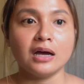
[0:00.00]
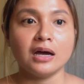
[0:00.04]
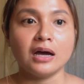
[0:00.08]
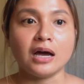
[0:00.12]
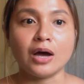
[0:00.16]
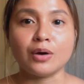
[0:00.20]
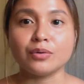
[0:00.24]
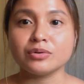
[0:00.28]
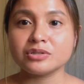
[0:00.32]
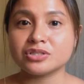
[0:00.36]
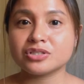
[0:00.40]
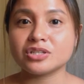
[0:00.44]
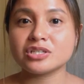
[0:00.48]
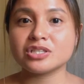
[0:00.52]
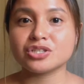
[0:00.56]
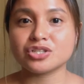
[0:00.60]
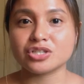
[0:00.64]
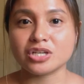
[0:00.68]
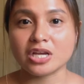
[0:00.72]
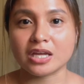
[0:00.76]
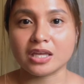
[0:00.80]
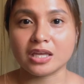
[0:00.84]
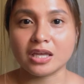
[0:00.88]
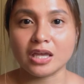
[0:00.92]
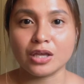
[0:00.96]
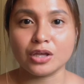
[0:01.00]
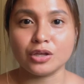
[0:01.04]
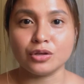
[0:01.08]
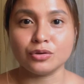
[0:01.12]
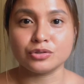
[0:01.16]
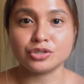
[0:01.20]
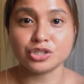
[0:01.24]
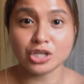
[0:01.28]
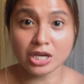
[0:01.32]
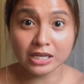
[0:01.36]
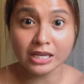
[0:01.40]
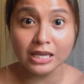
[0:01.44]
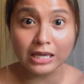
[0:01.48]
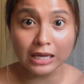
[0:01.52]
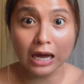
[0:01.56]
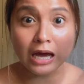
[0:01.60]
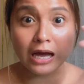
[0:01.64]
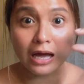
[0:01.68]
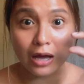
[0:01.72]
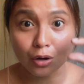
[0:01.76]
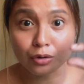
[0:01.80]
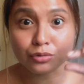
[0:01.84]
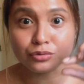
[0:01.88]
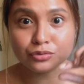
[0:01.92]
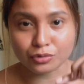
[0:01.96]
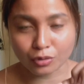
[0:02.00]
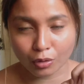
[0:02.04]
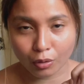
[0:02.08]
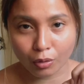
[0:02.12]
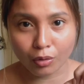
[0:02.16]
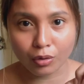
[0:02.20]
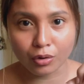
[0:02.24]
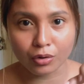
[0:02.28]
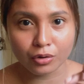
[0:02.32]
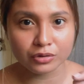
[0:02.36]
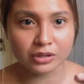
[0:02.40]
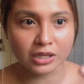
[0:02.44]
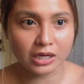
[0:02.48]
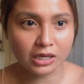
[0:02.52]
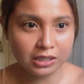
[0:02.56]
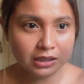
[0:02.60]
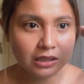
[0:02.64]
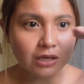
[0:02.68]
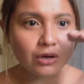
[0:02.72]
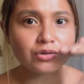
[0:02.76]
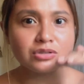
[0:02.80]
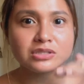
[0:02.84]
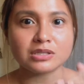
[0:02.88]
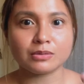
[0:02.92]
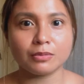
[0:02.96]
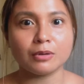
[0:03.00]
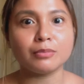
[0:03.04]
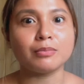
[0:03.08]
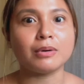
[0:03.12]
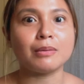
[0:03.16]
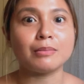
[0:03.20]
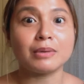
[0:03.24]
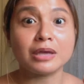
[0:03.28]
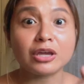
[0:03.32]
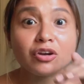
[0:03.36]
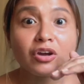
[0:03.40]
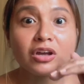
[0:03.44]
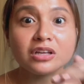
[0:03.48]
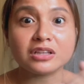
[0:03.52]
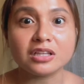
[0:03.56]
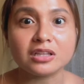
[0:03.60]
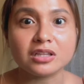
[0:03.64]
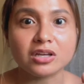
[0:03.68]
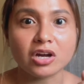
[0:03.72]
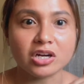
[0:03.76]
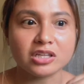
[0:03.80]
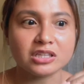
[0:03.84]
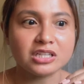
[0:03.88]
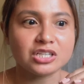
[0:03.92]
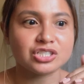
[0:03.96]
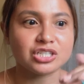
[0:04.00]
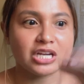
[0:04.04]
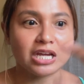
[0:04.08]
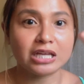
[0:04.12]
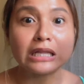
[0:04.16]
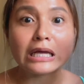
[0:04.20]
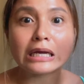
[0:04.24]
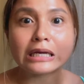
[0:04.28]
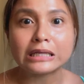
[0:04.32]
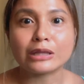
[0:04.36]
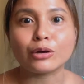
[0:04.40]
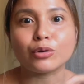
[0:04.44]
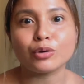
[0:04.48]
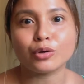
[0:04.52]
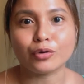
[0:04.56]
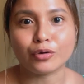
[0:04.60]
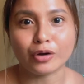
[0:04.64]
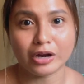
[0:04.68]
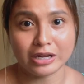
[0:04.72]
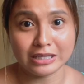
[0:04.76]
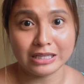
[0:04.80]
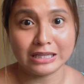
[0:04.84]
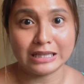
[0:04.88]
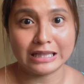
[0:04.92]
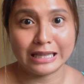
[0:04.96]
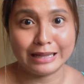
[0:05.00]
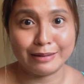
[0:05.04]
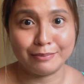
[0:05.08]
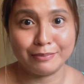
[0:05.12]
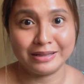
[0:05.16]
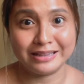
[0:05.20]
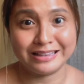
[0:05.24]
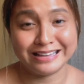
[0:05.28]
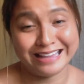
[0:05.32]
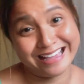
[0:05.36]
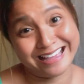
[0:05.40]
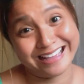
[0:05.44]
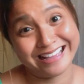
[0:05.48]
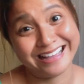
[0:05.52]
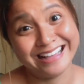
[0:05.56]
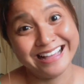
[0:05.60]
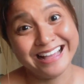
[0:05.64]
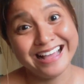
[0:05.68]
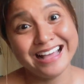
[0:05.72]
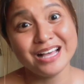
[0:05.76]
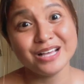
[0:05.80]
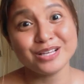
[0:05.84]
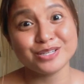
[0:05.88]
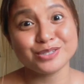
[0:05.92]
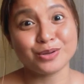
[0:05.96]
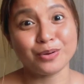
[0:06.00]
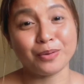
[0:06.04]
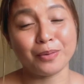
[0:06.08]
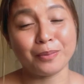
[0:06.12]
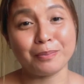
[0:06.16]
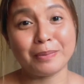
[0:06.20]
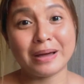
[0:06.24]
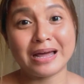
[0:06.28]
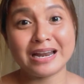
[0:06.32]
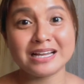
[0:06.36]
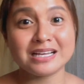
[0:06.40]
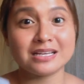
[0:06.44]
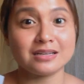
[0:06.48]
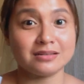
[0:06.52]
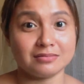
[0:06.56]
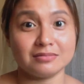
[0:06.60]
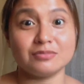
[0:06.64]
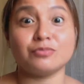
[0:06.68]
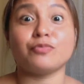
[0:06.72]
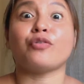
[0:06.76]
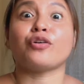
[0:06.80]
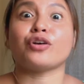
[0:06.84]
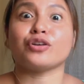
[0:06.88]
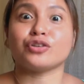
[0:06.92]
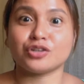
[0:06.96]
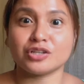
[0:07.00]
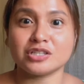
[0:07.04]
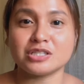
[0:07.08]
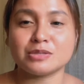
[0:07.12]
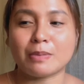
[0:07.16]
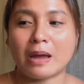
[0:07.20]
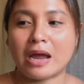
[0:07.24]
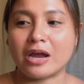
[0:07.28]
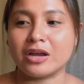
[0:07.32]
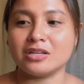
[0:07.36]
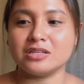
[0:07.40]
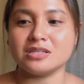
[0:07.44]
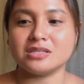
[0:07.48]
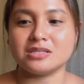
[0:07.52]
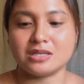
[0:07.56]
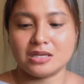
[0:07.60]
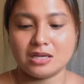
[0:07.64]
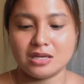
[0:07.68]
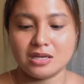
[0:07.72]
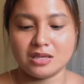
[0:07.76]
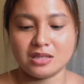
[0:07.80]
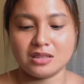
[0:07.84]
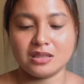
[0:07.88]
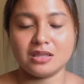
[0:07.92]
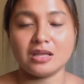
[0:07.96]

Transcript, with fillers: I was just checking yung checking account ko. Nakita ko sa baba, may credit card na siya. And nakita ko yung credit limit niya. So, para for transparency,